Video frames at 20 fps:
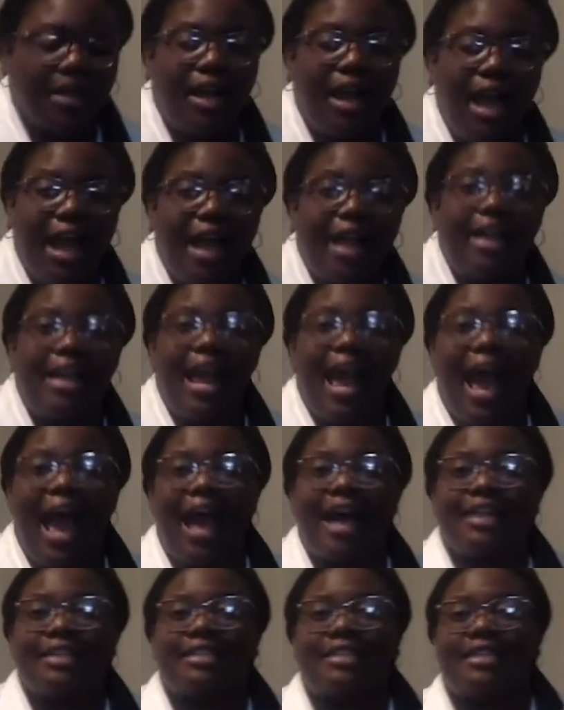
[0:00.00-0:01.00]
and
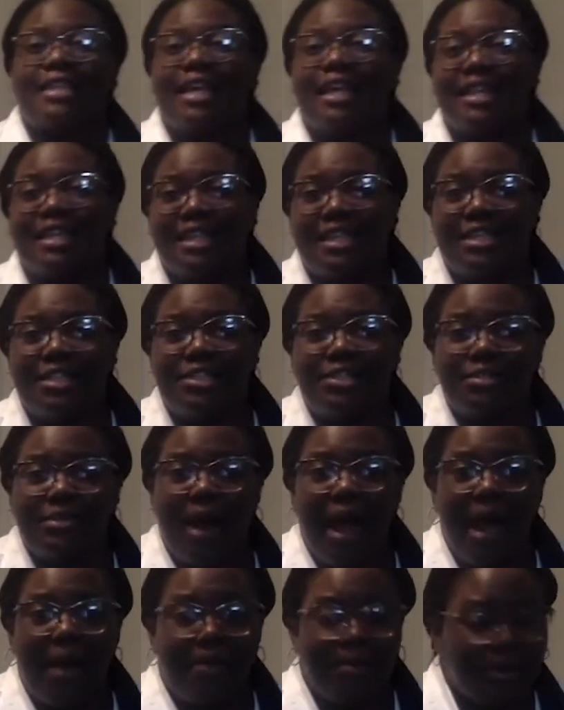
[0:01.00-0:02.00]
accidentally
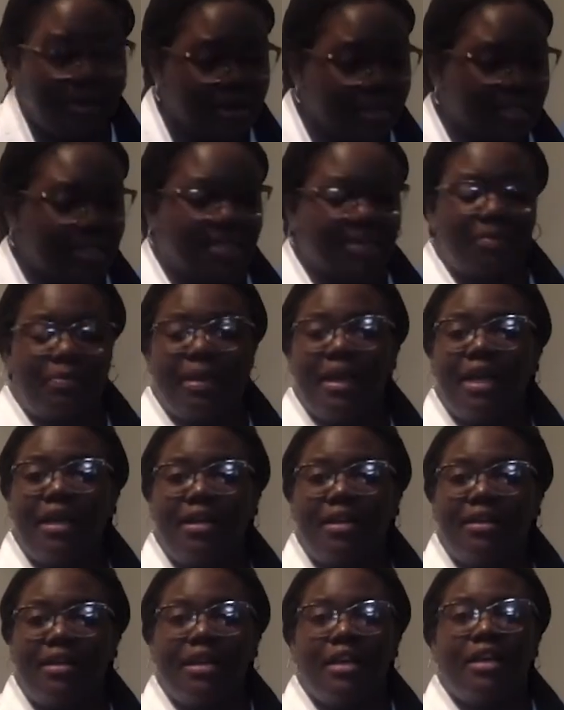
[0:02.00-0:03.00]
drop or
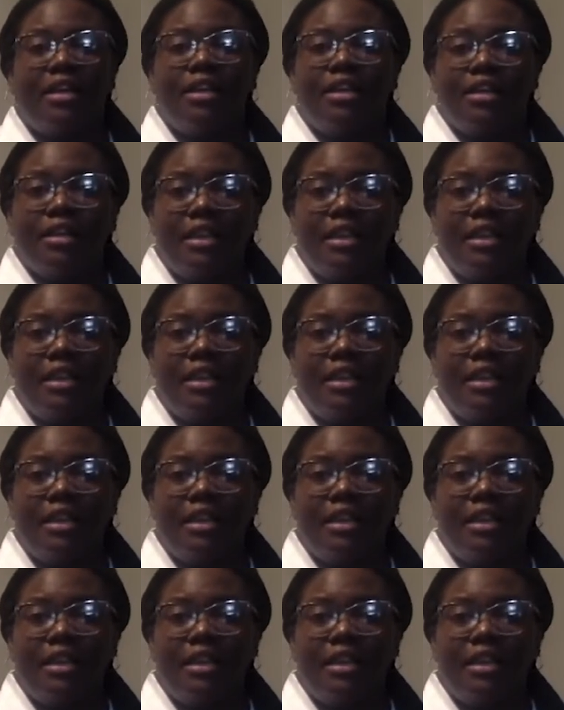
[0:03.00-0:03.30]
spill your